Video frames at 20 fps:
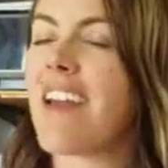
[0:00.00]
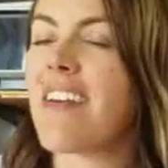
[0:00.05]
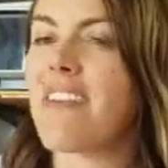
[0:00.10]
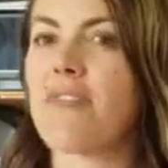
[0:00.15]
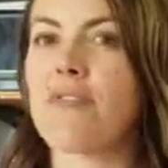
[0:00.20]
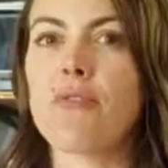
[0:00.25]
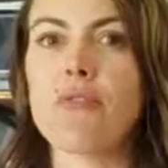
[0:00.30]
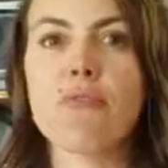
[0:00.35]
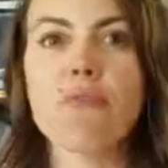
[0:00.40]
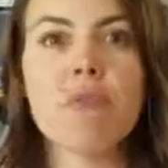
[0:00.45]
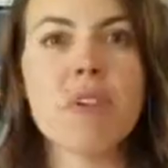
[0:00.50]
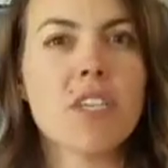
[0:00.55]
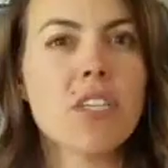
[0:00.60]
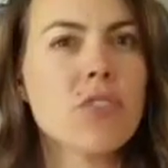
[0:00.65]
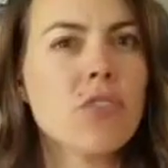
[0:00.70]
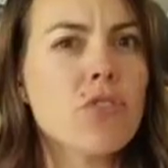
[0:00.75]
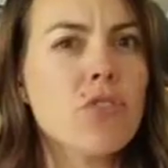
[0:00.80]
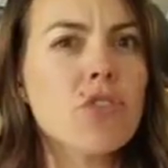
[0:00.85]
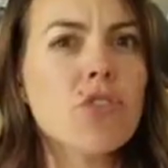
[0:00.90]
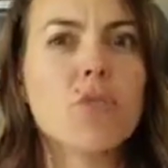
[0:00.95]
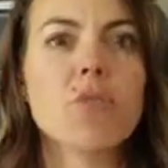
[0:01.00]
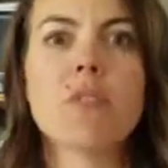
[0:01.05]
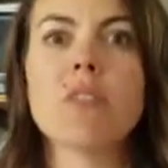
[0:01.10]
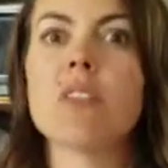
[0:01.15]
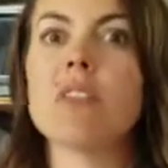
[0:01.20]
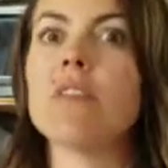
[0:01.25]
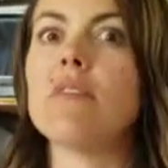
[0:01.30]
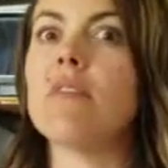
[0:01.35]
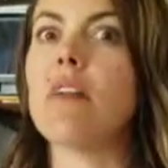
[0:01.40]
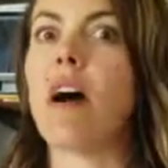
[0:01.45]
The research was
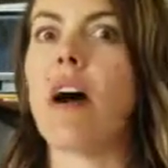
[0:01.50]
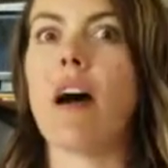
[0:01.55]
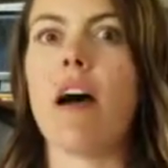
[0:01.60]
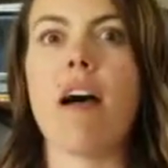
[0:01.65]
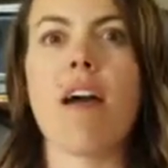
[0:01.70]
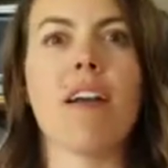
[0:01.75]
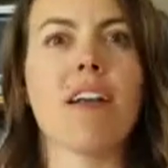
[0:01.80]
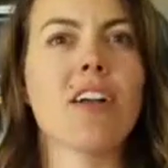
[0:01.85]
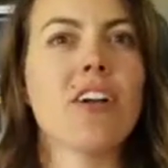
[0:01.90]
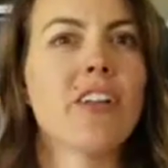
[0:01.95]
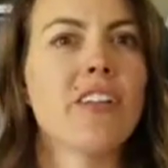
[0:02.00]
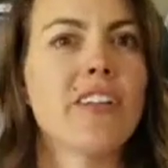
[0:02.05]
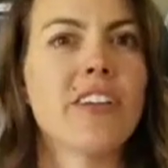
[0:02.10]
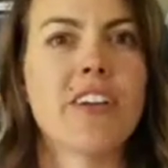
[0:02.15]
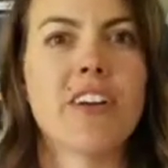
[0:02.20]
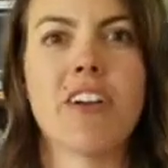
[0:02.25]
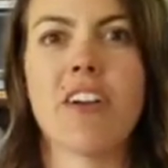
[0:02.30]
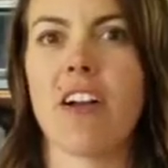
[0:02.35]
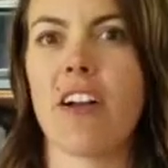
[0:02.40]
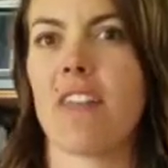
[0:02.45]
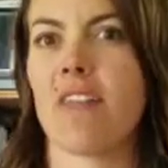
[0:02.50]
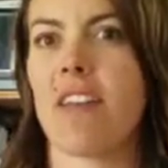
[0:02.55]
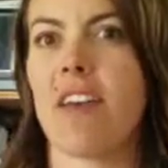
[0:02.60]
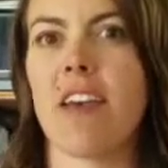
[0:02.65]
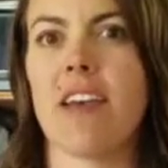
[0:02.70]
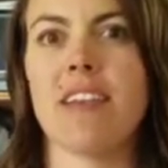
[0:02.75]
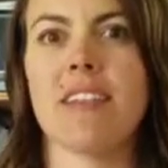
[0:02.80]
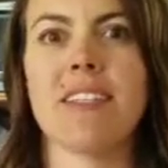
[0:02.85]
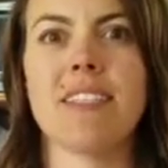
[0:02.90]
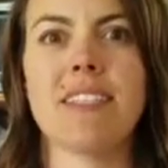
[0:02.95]
not clear on
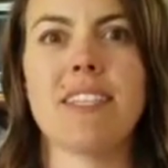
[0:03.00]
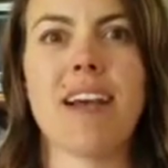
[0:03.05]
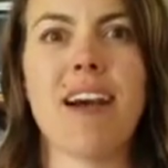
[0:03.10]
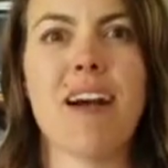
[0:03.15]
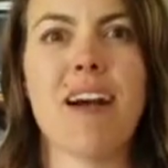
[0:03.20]
this.